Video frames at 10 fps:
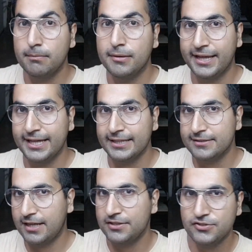playing
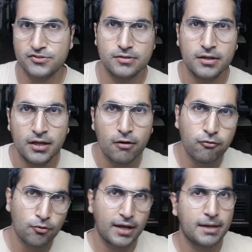tennis.
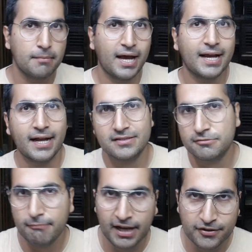Forehand, backhand,
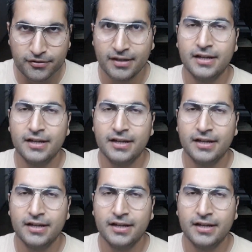smash.